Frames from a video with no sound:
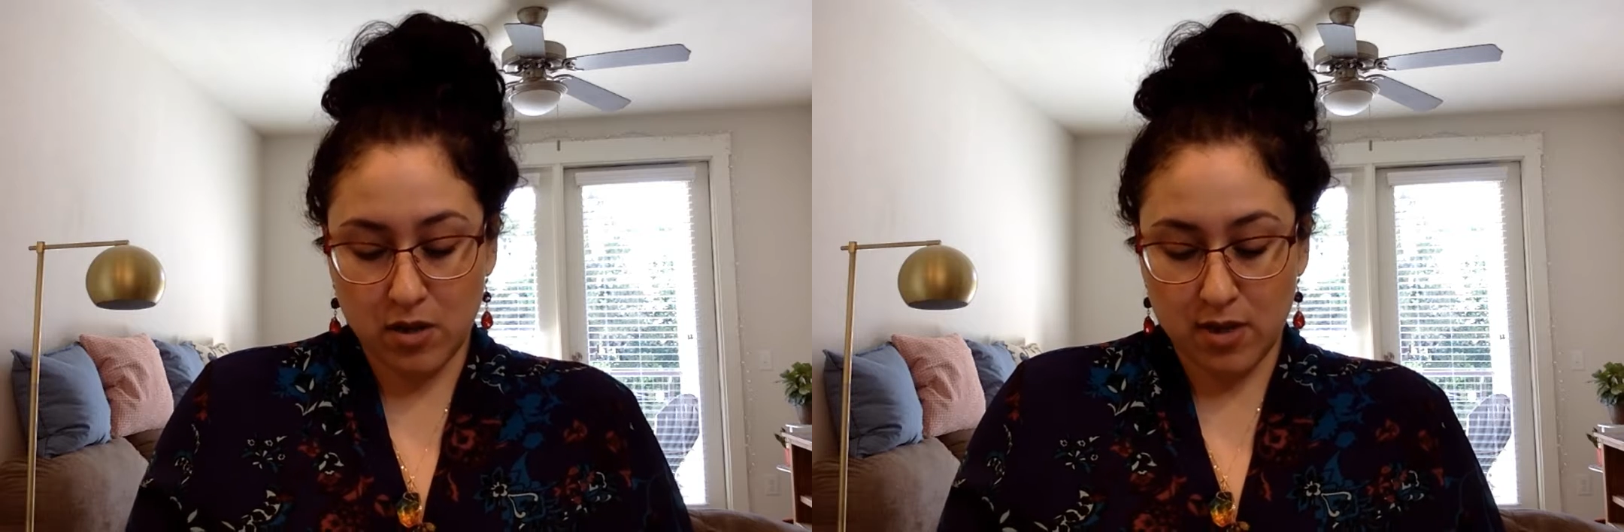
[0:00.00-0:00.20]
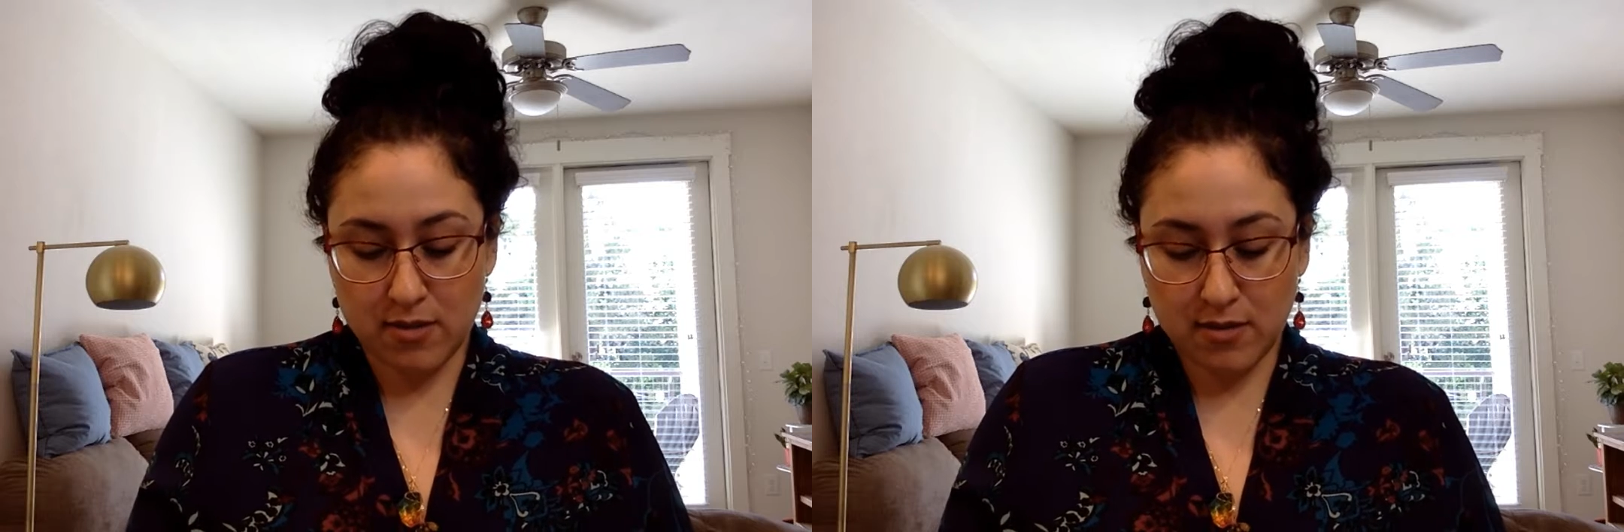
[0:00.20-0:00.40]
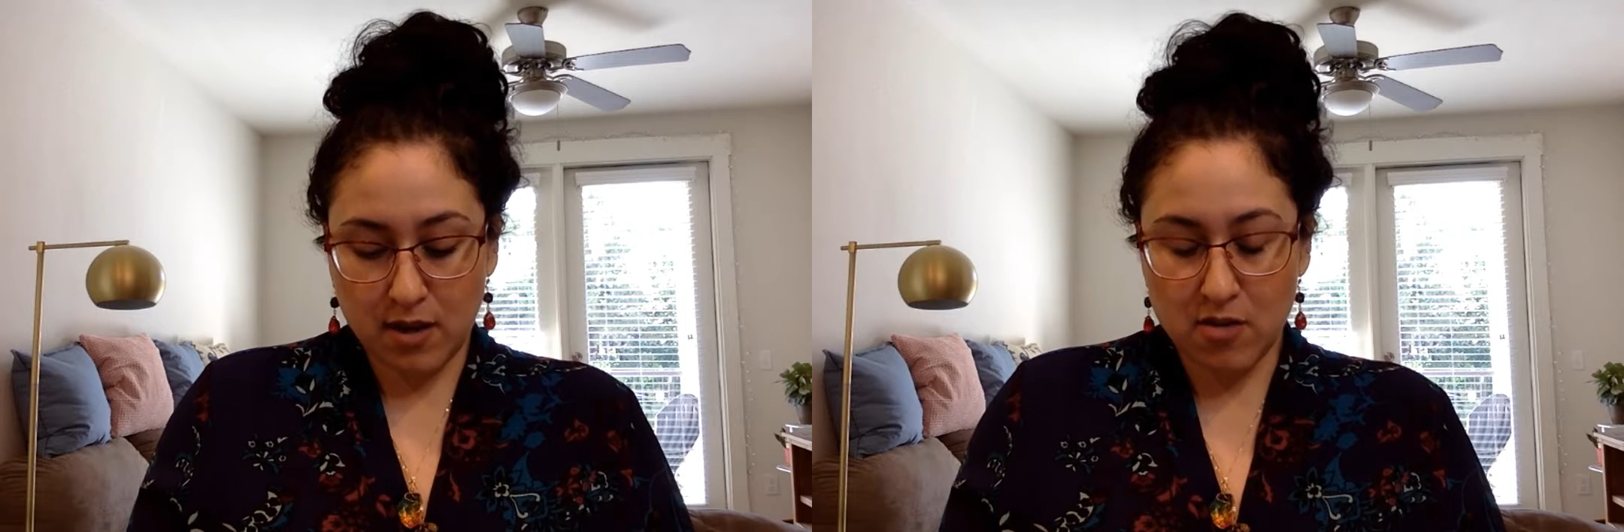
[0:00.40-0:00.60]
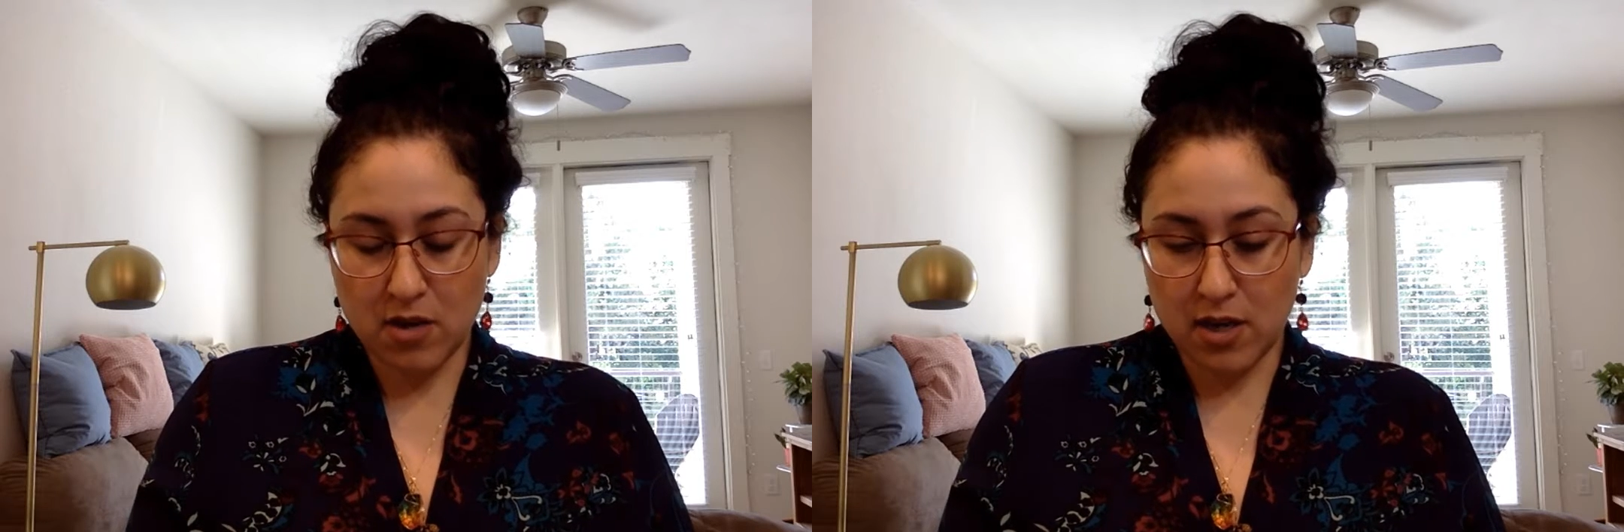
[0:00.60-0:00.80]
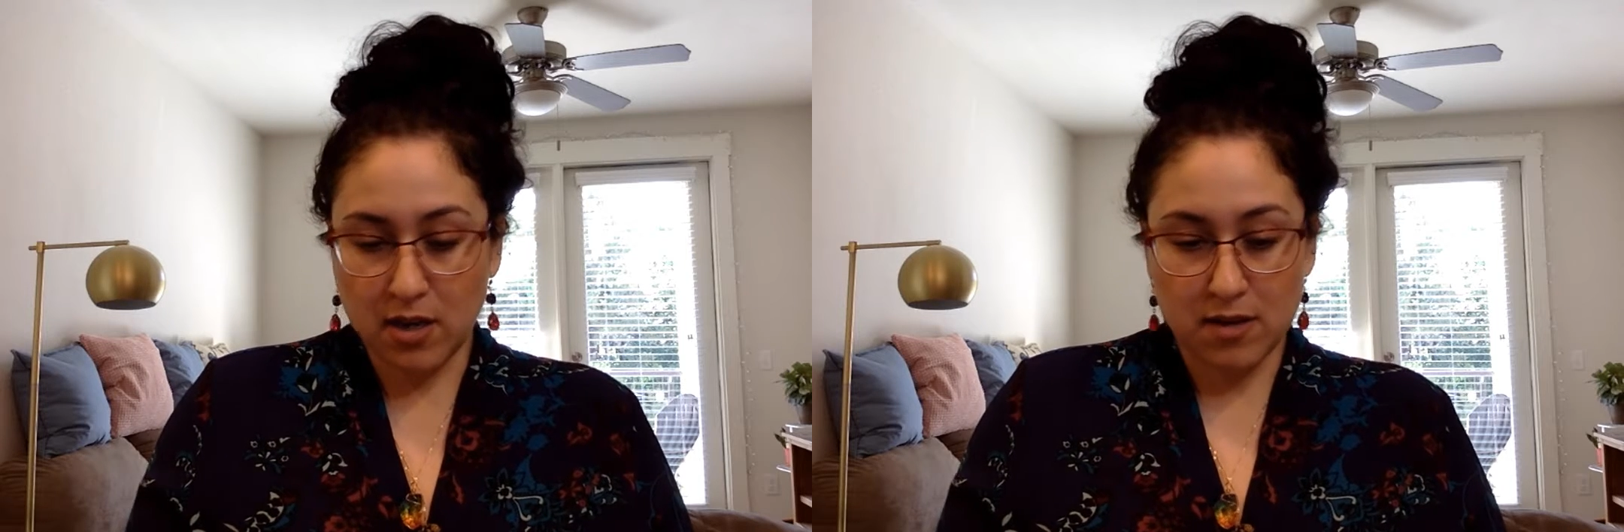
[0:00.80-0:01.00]
It's
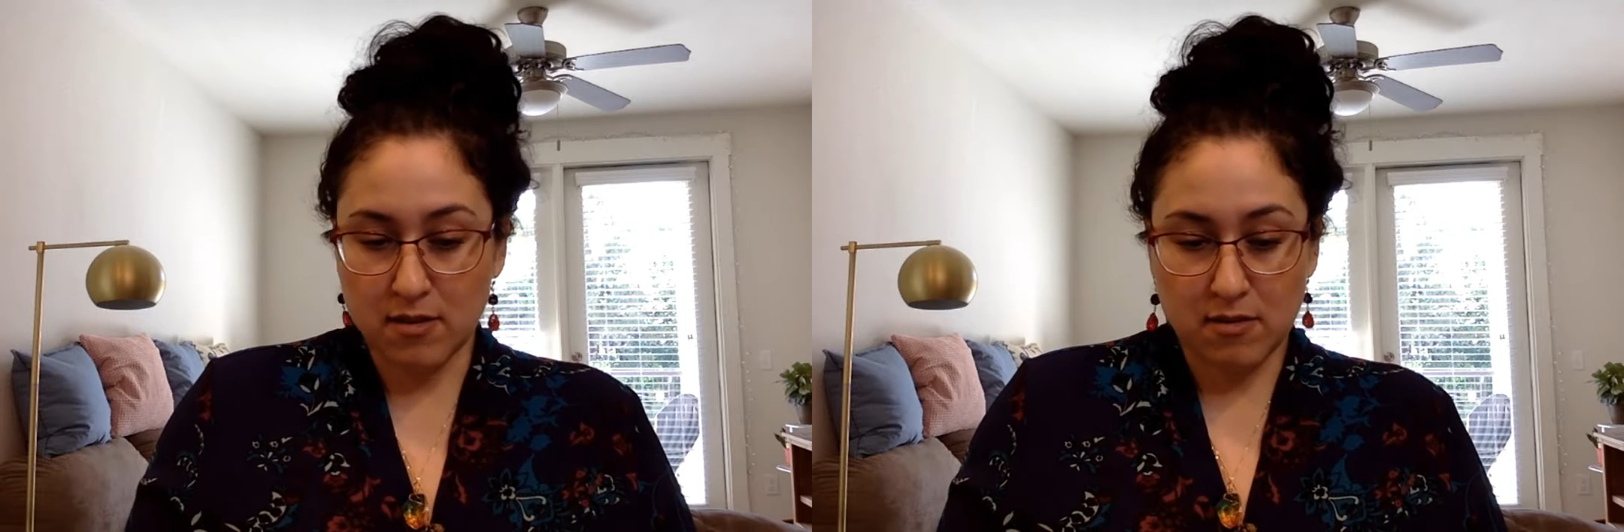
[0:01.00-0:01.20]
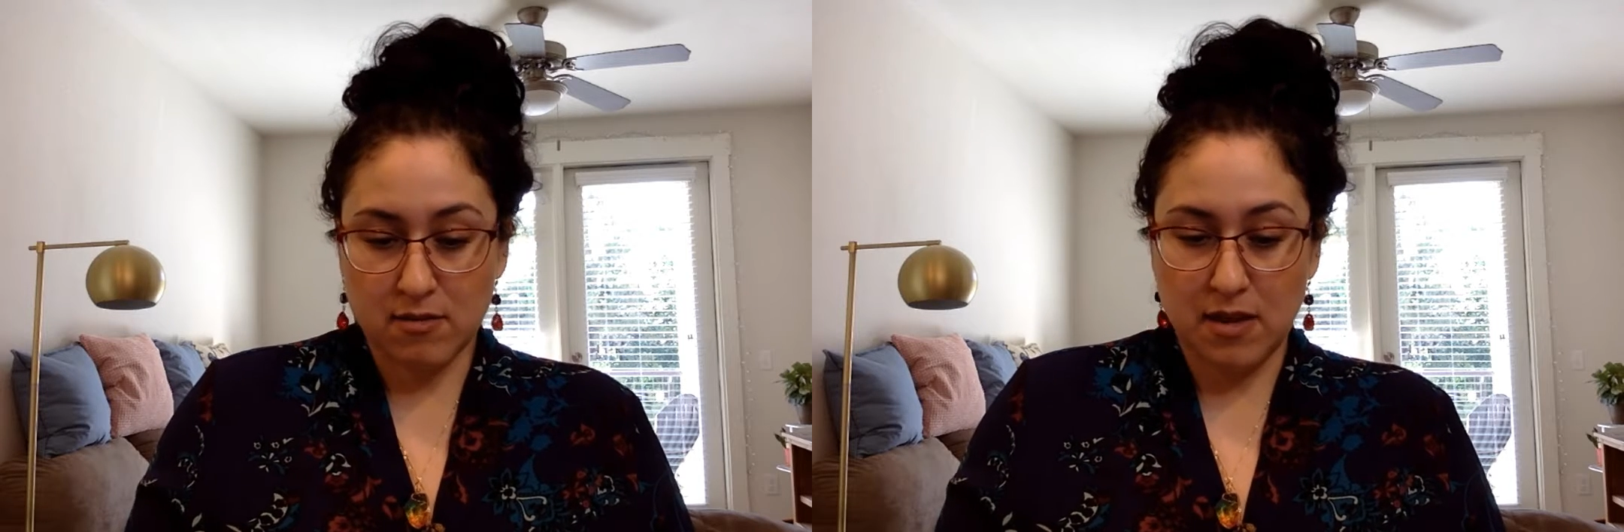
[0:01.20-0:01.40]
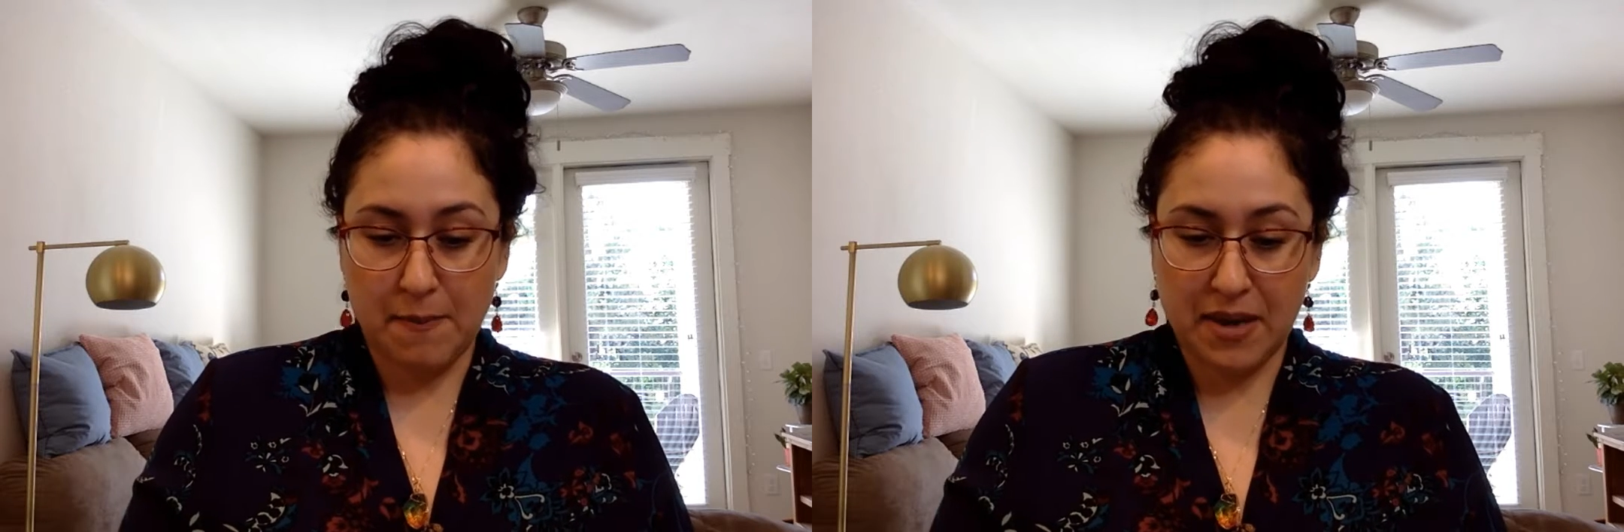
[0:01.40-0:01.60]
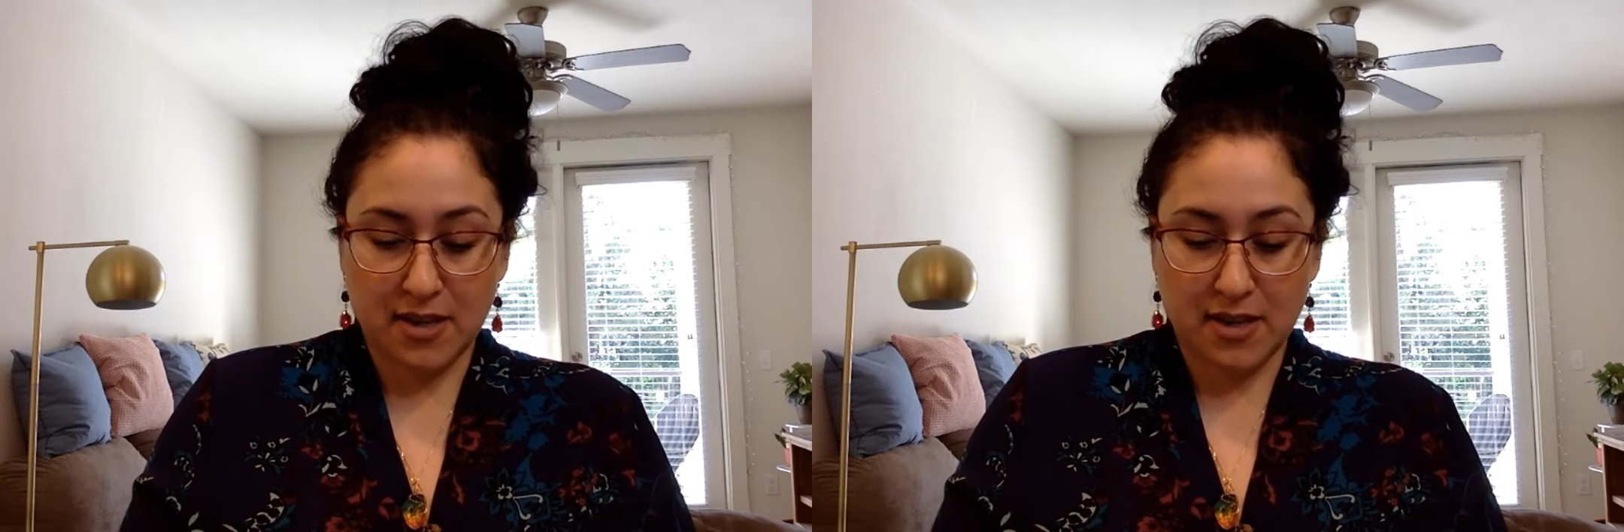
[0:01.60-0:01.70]
scary stepping